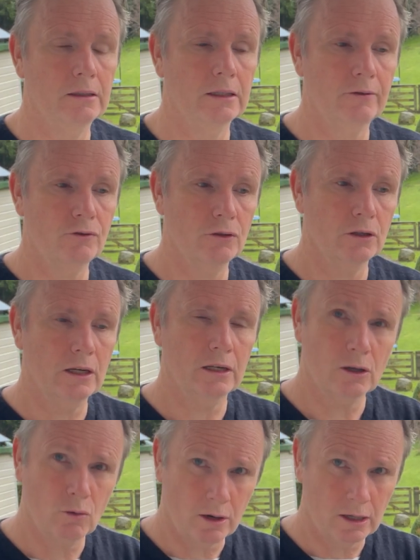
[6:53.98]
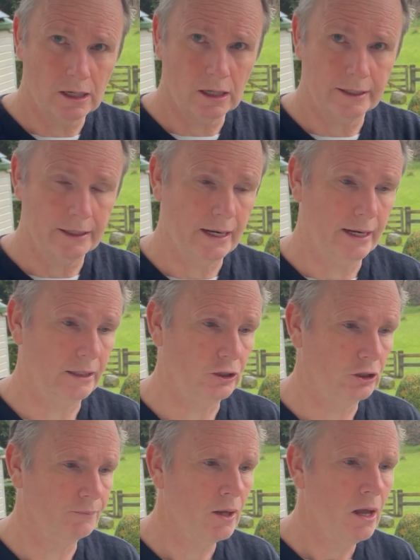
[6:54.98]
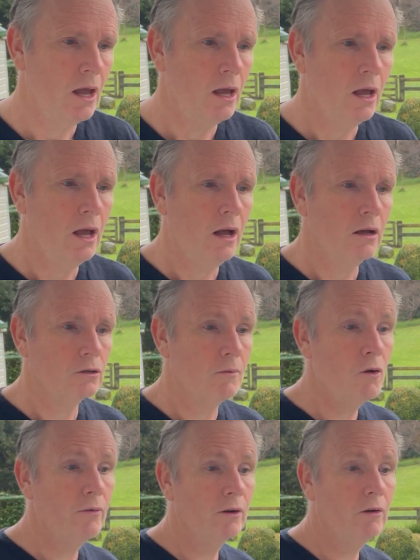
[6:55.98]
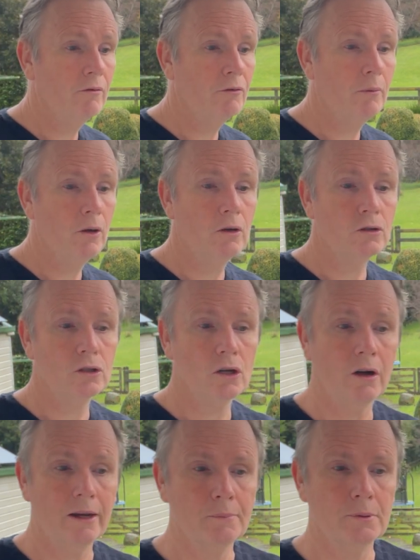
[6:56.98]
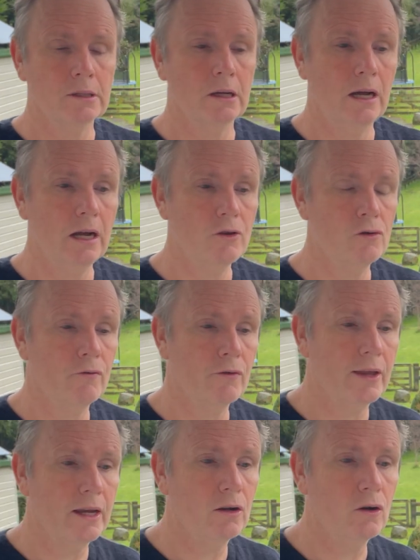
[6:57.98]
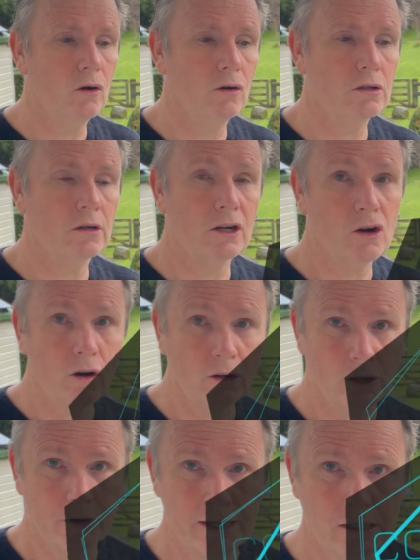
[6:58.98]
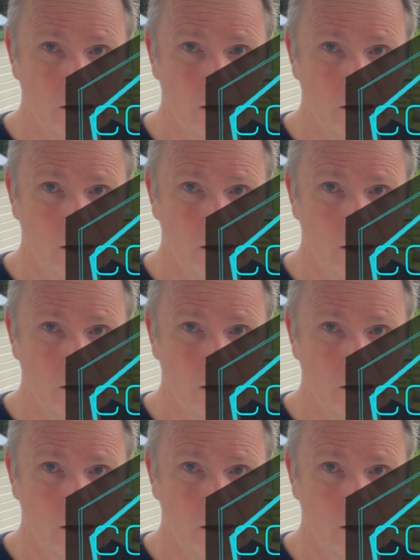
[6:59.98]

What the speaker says: it gives you quite a clean edge. So moving on from those types, you've then got concrete.